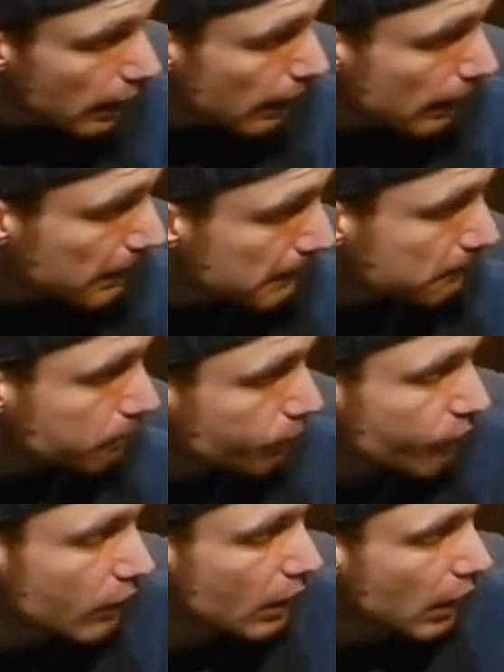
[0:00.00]

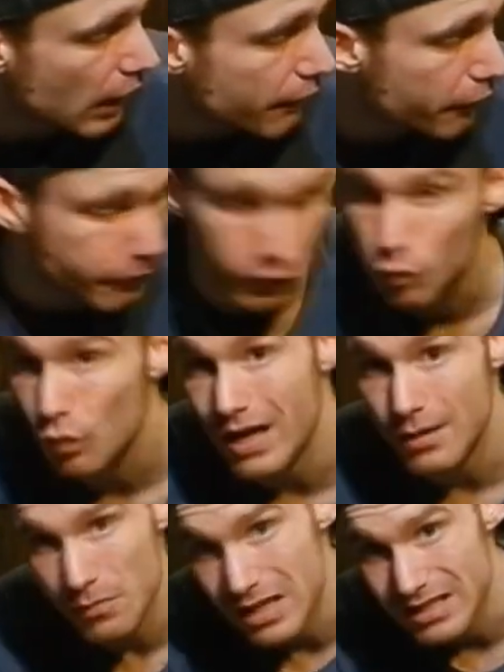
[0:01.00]
I have a few
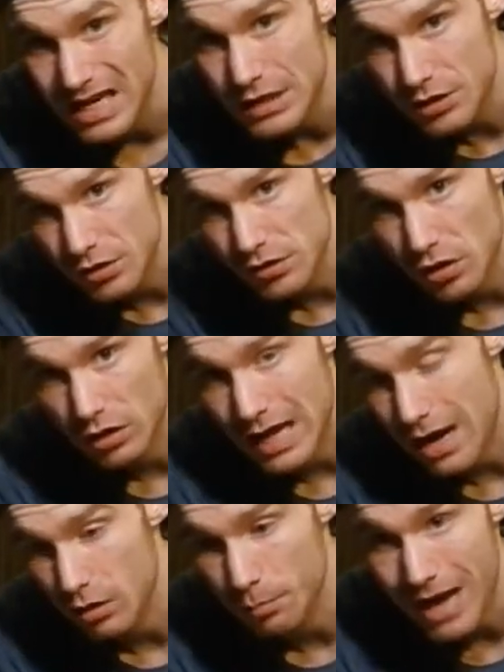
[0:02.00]
recommendations on
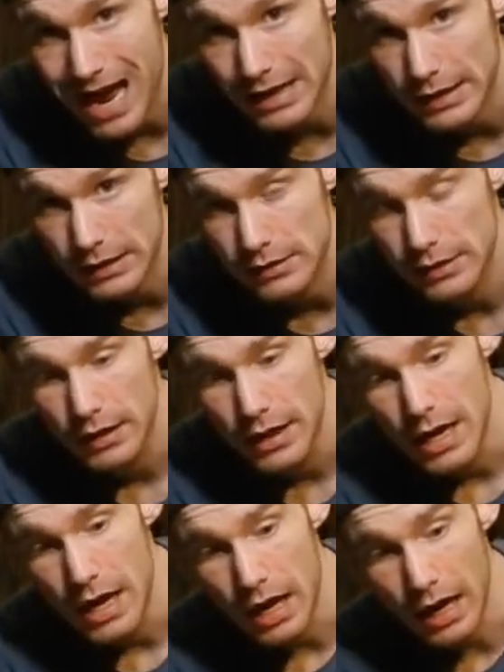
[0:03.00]
how to pack it.
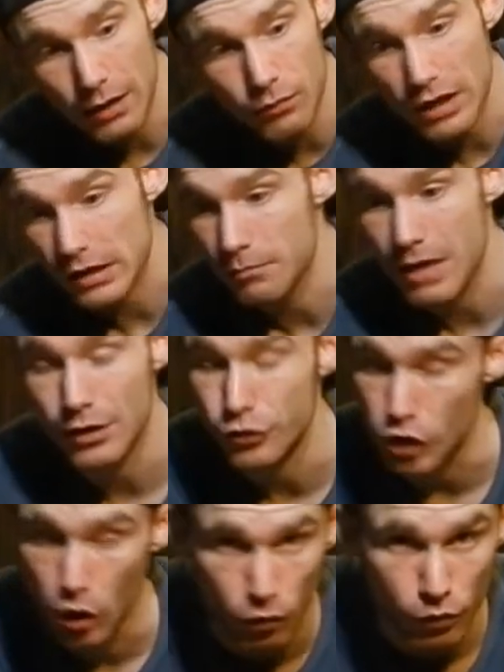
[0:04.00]
I recommend
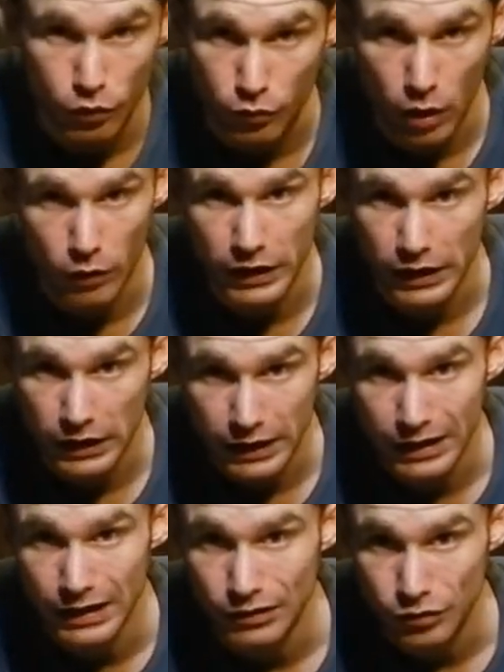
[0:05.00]
don't throwing it
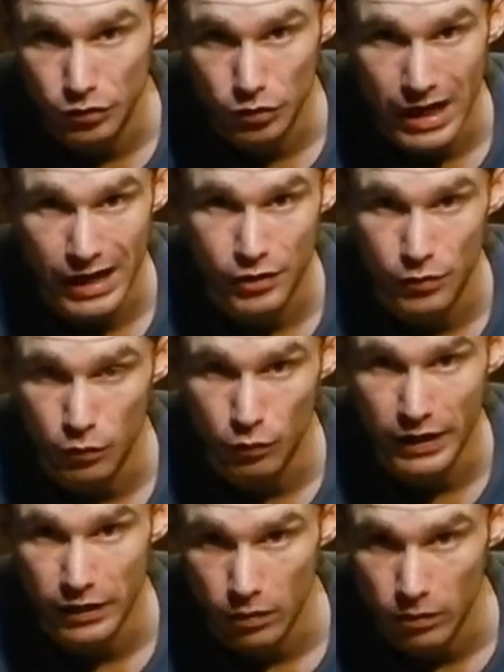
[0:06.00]
in your actual
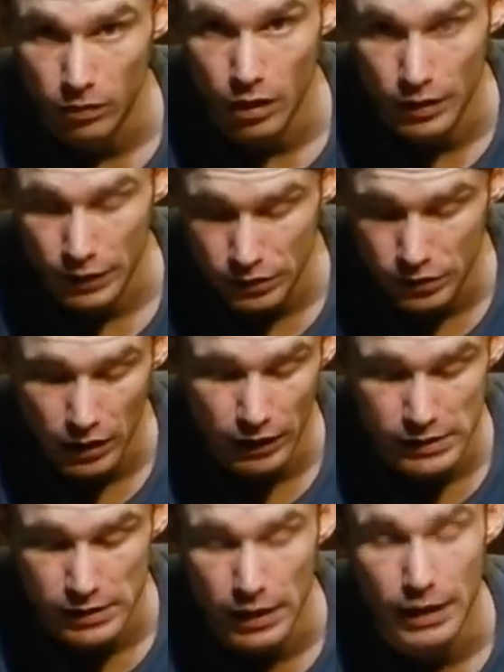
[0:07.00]
regular luggage. I
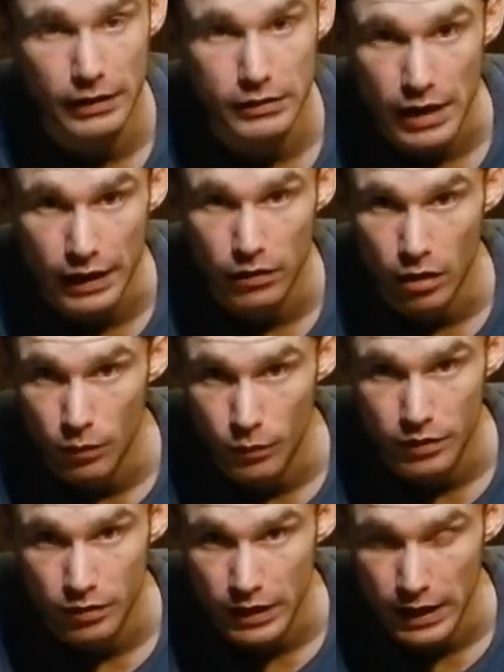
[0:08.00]
say take it on
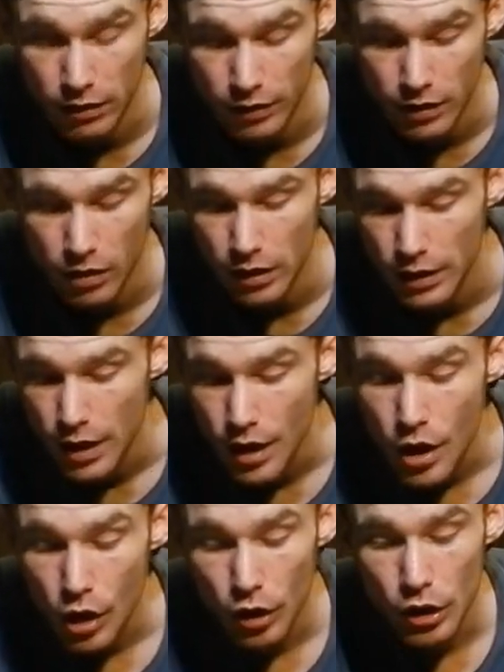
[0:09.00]
with your carry-on.
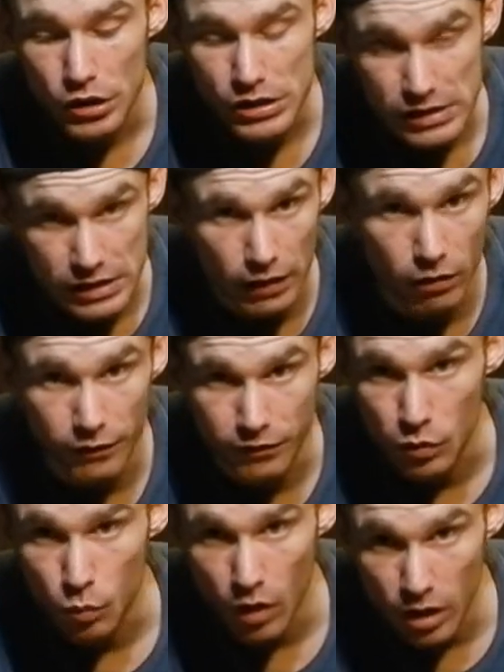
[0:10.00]
Still, if
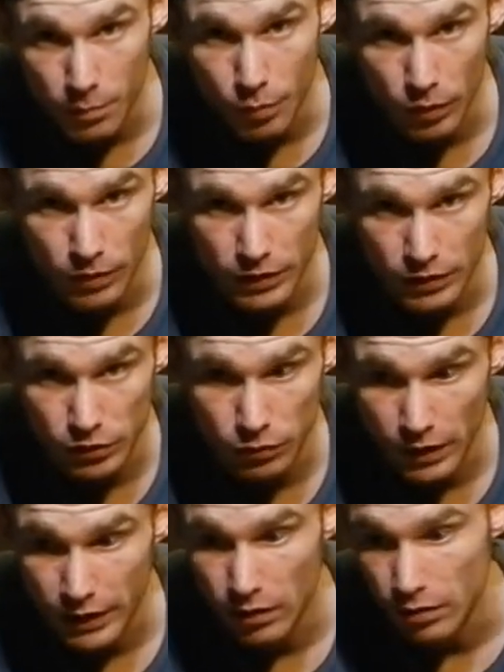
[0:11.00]
you want to put it in your
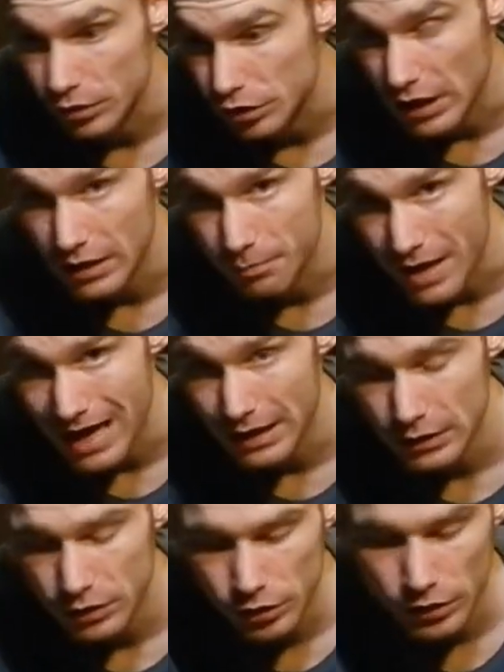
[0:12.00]
regular check
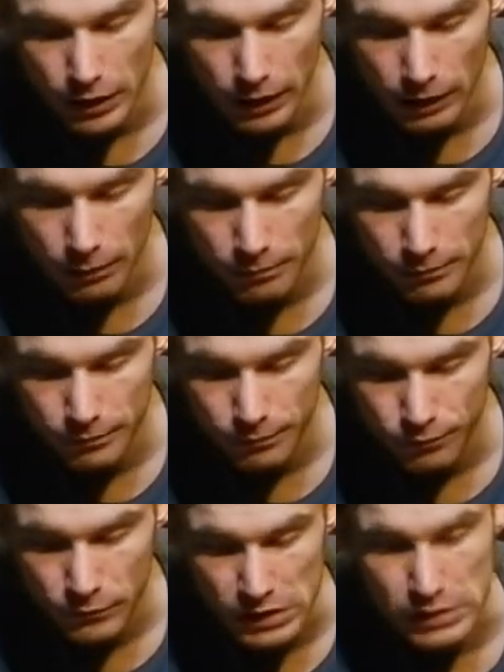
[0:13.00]
baggage,
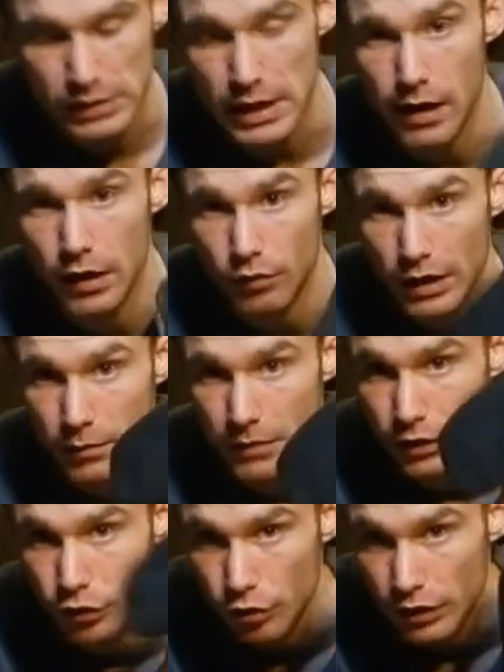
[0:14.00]
this is how I
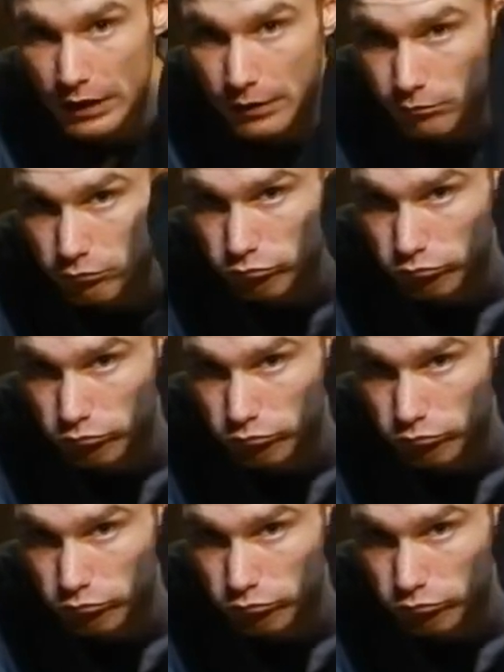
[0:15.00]
recommend doing it.